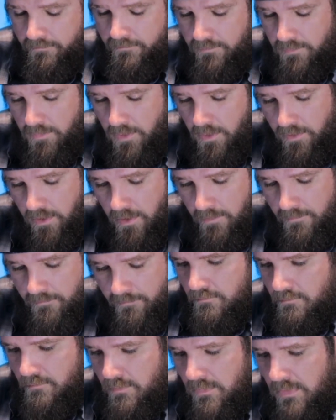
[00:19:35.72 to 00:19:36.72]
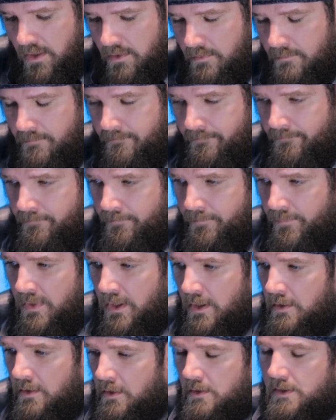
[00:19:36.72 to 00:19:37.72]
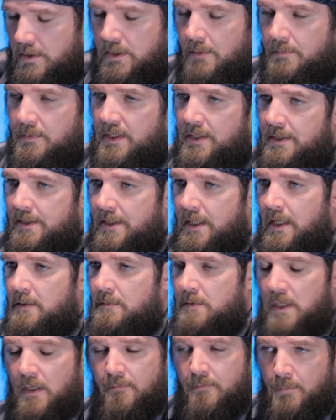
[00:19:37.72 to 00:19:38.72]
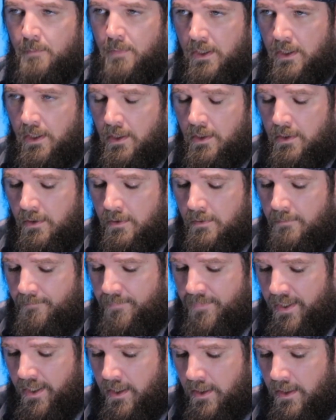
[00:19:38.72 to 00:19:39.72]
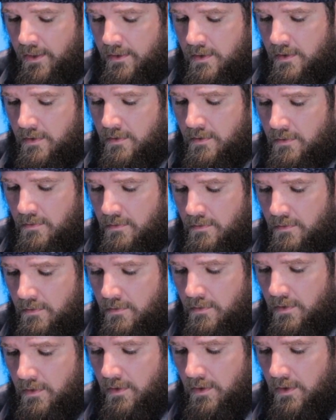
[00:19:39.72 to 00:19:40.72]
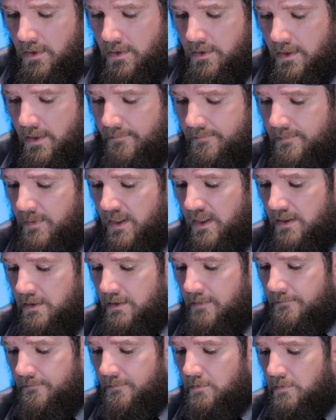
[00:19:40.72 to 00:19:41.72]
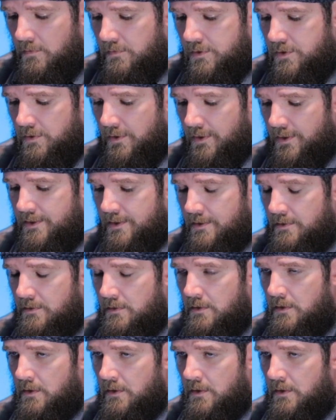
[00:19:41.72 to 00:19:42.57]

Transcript: no okay and then some of these games have a mechanic that uh, you have to make a difficult choice.